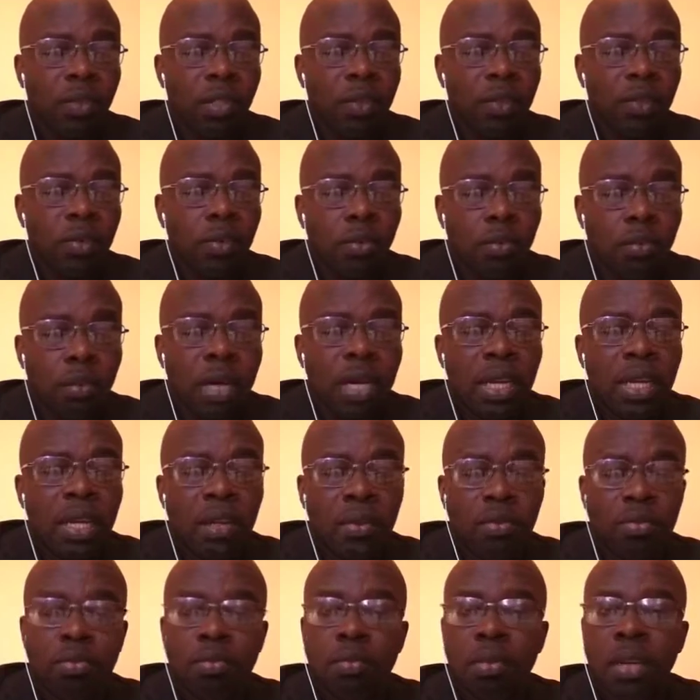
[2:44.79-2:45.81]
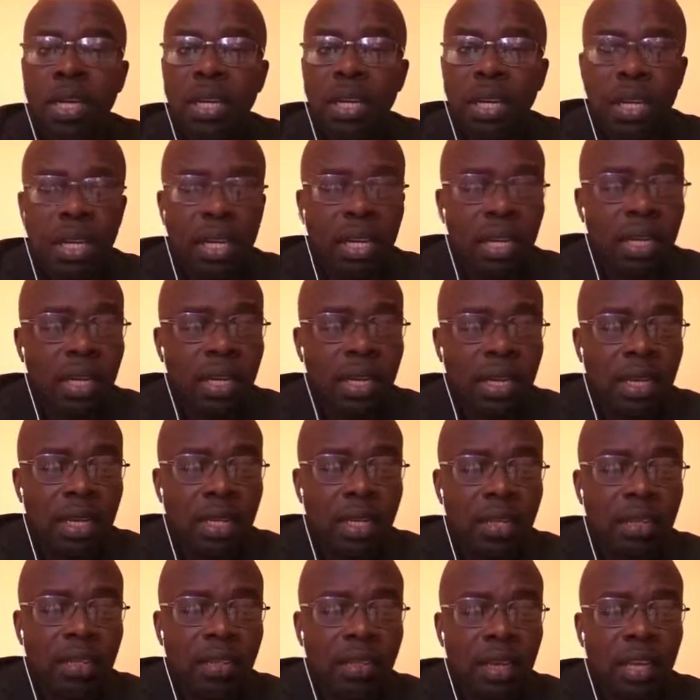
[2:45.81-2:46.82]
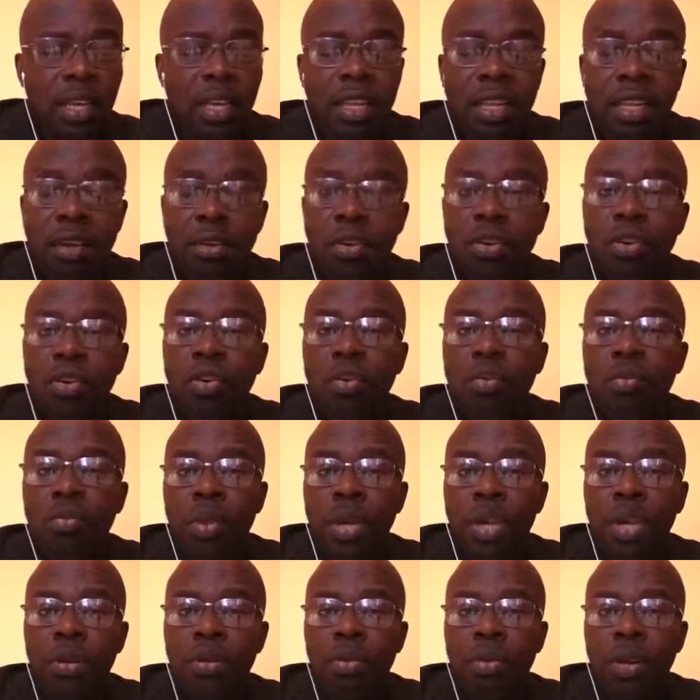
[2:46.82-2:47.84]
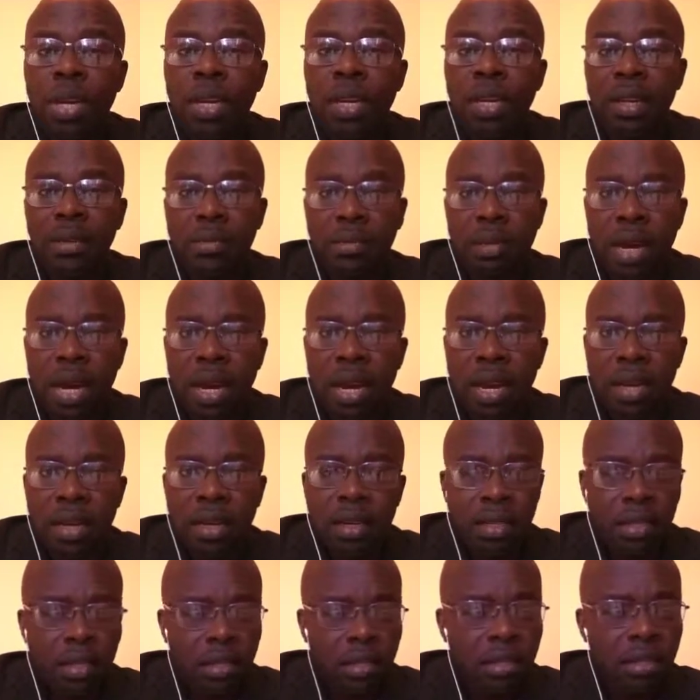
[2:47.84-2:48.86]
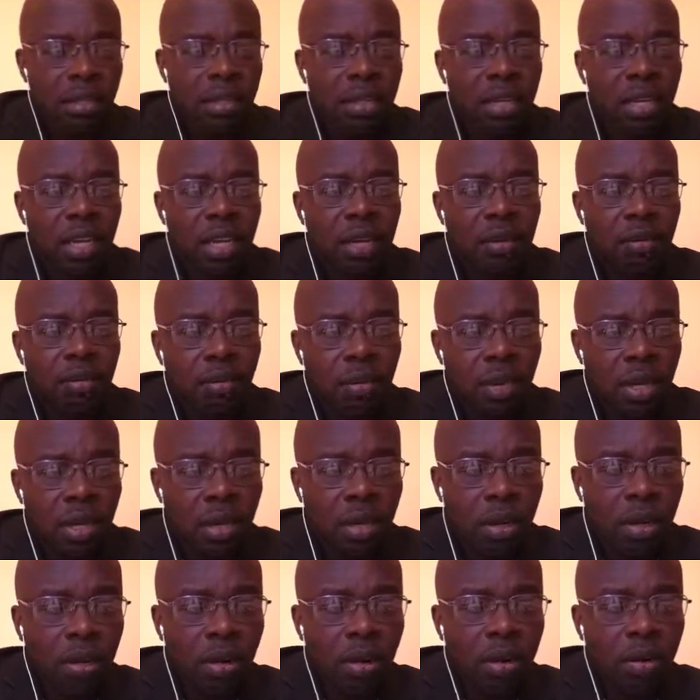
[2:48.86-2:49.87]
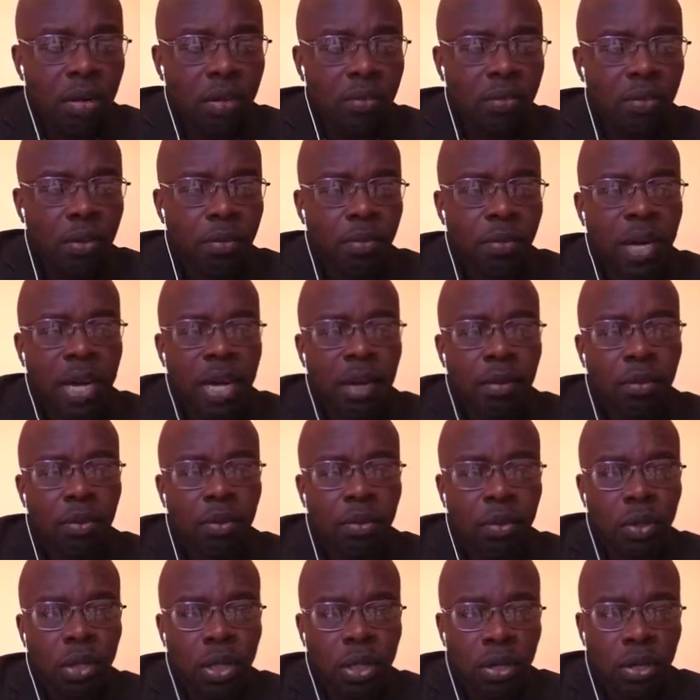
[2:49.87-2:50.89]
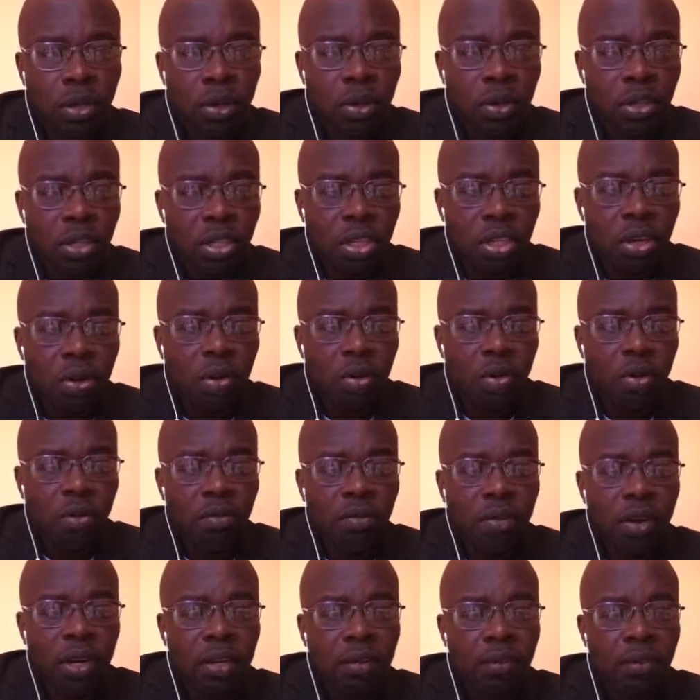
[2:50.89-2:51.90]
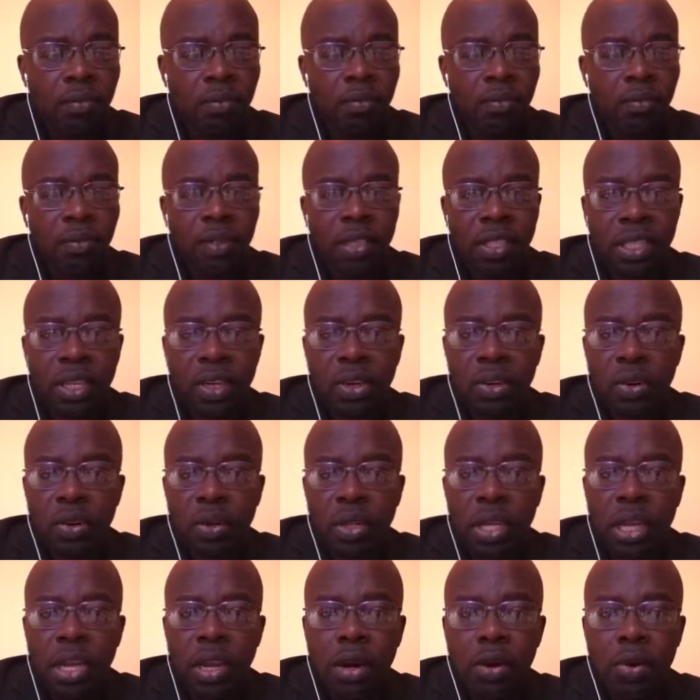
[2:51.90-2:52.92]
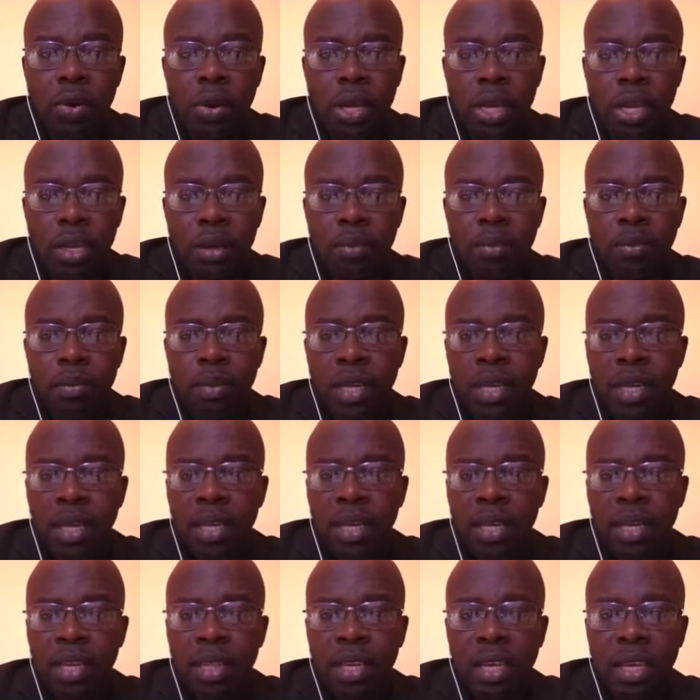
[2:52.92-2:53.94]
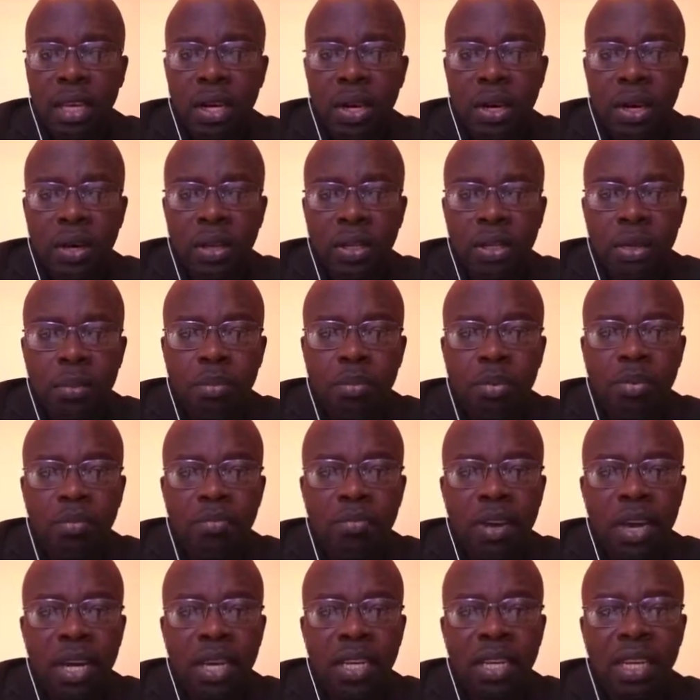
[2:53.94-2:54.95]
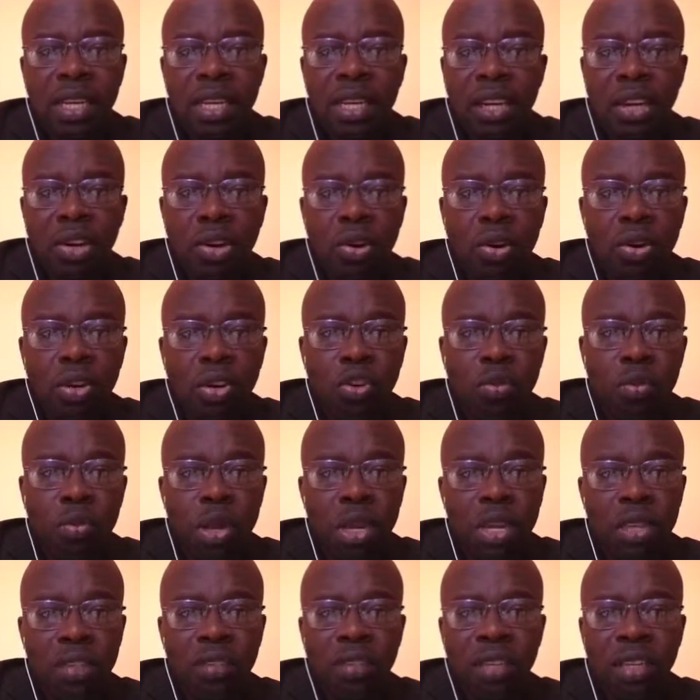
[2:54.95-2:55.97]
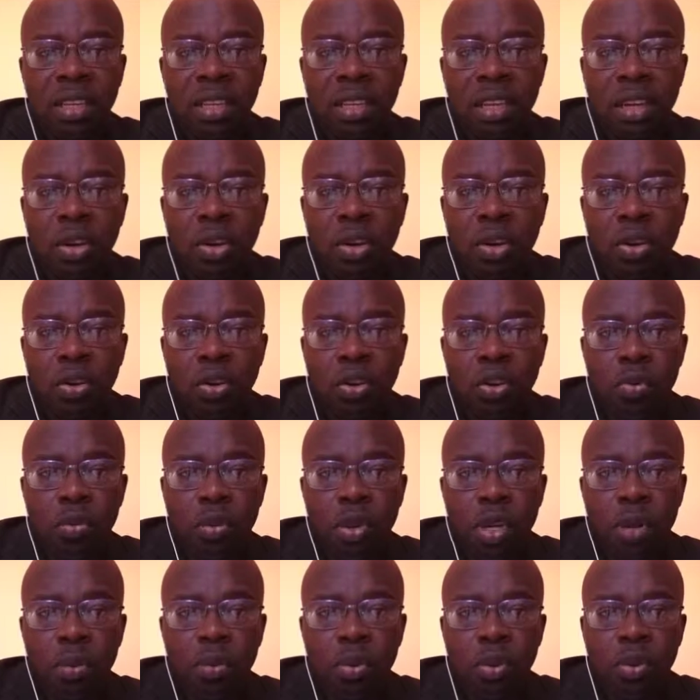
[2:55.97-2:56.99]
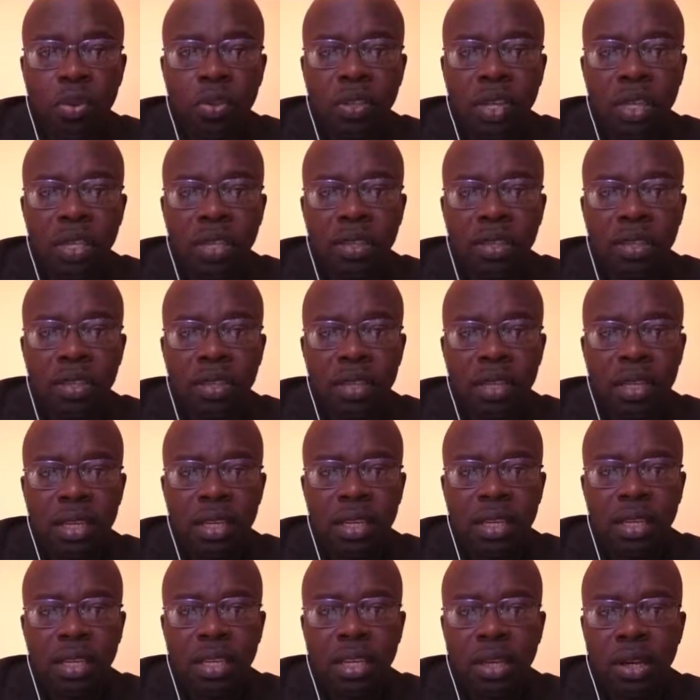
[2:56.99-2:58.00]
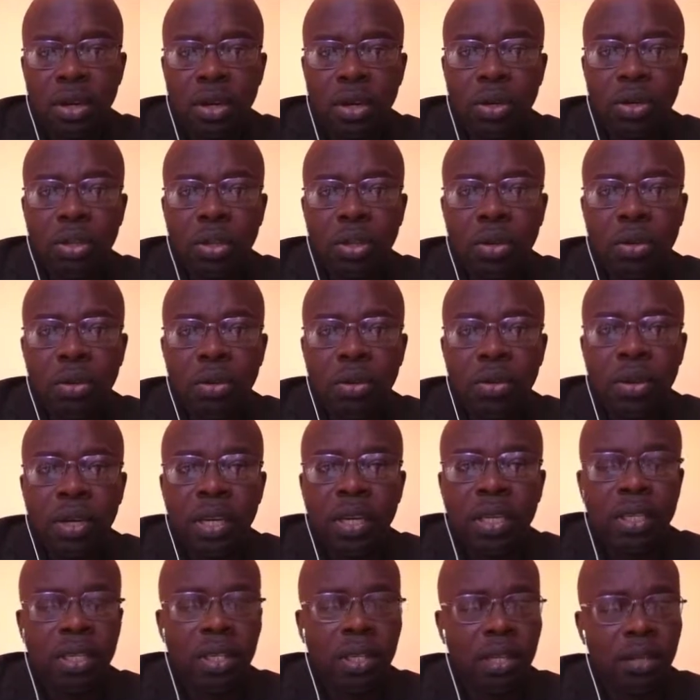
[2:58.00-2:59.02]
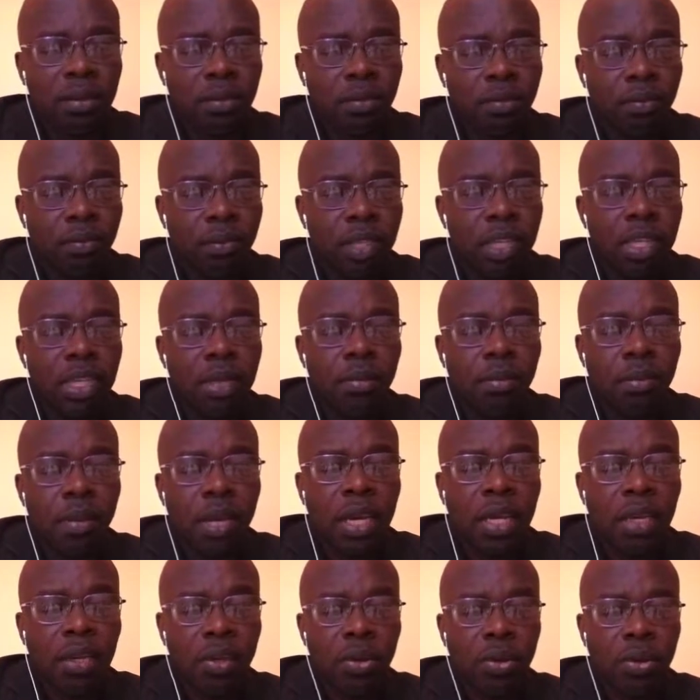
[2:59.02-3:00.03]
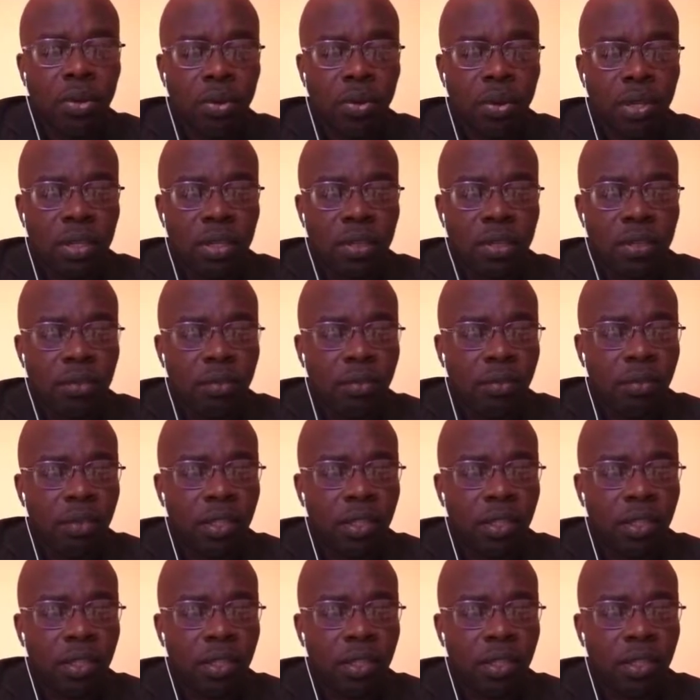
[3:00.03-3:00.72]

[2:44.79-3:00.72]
So man and woman, the snake, they're all created by the same God of the Bible, the God Jehovah, the God Elohim, the God, the provider, the God omniscient, the God omnipotent, the God, the creator. He made all that,